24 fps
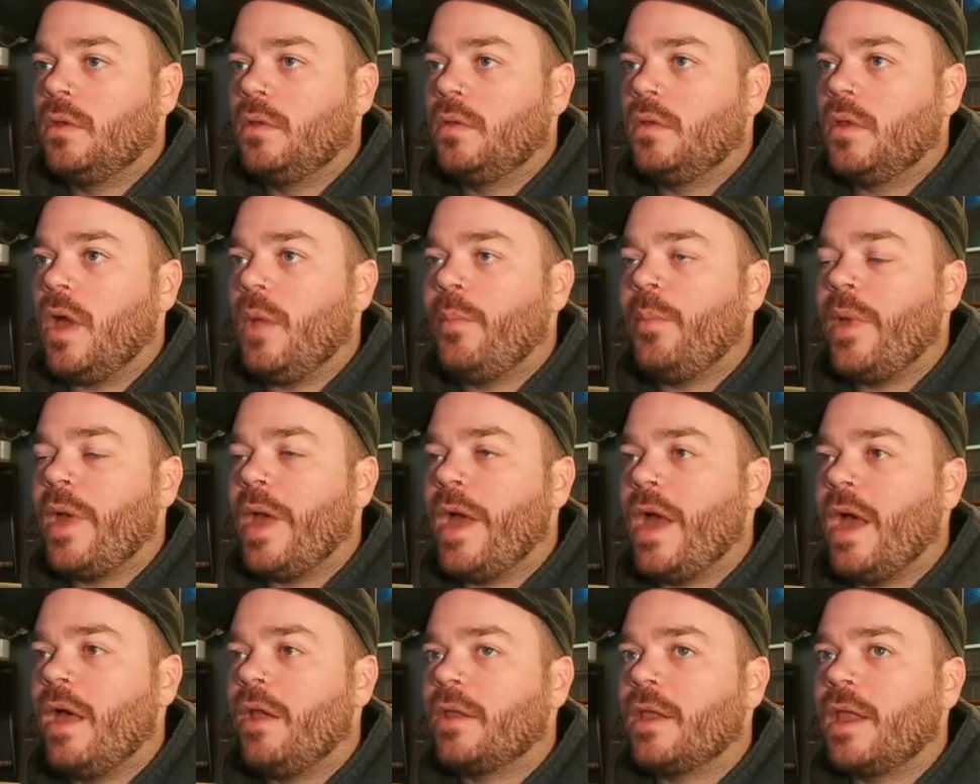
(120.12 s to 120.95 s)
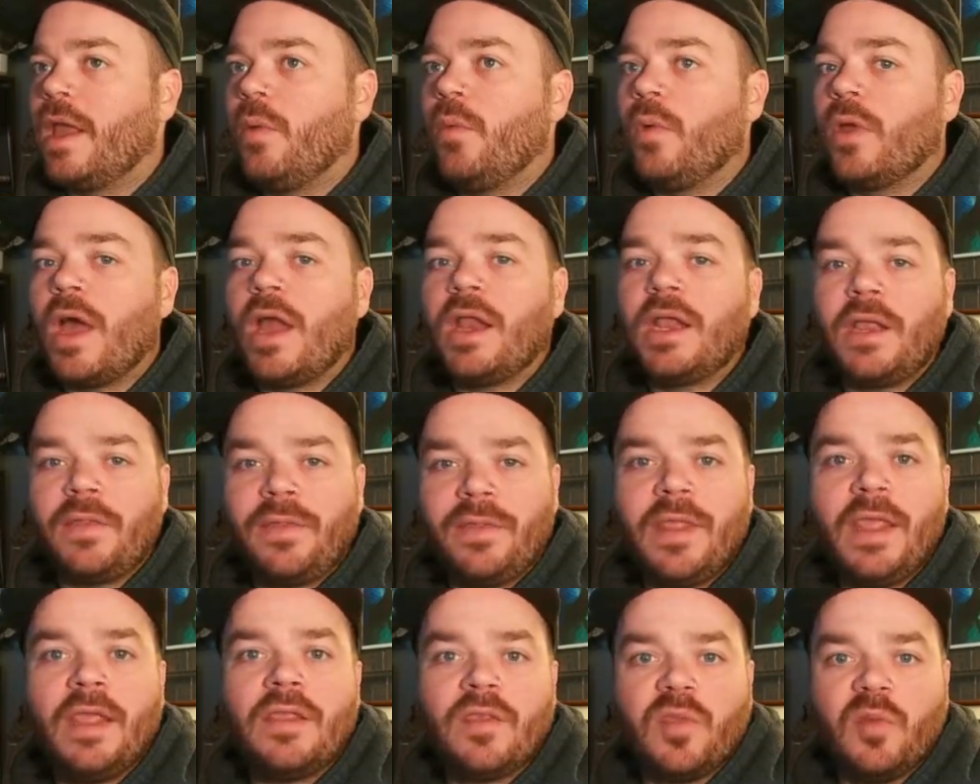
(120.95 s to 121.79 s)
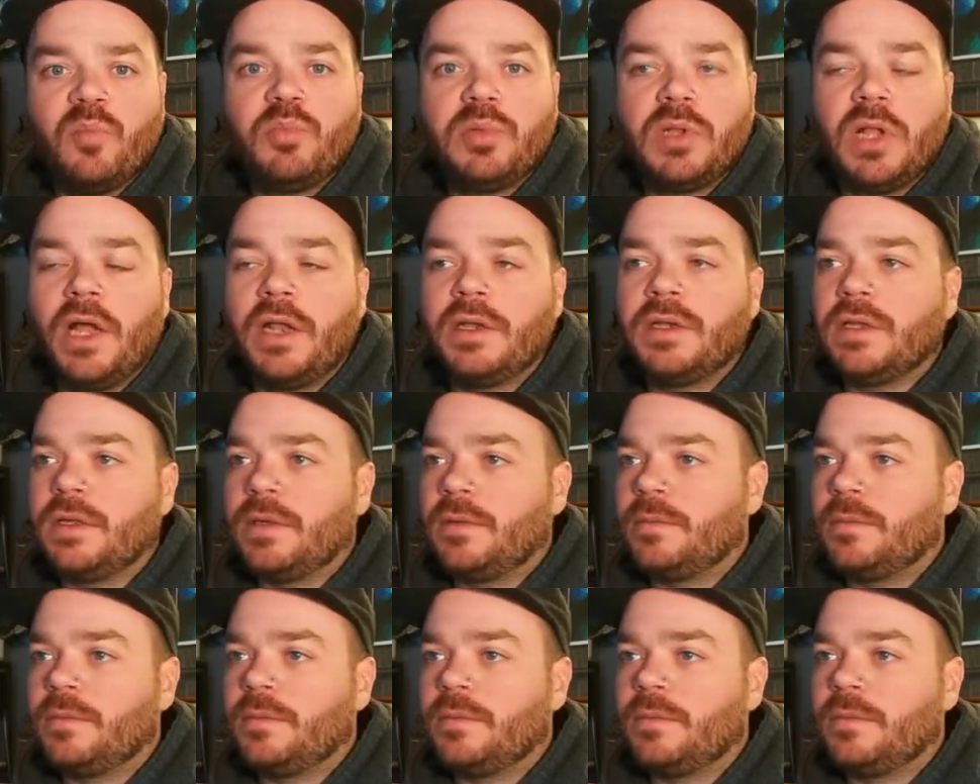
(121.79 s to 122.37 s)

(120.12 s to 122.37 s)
Not bad. Okay, we got to get into the blunt.